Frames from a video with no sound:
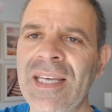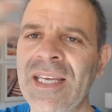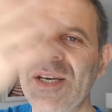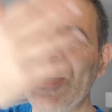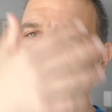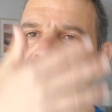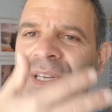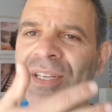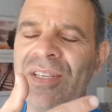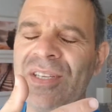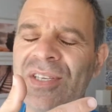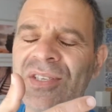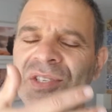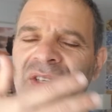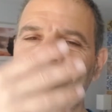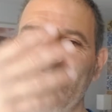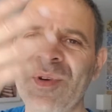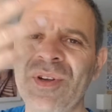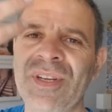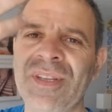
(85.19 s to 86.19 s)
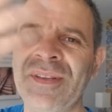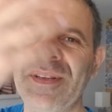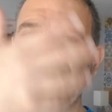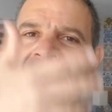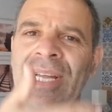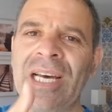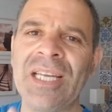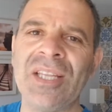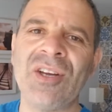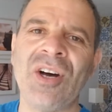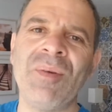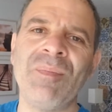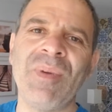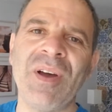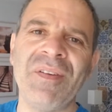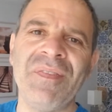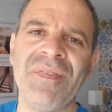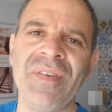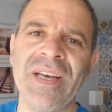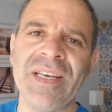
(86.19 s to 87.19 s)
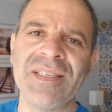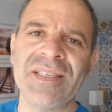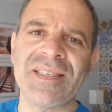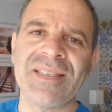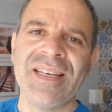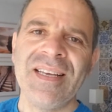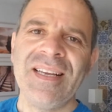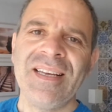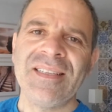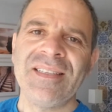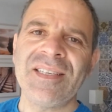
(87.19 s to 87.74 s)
equally distributed the light on my face.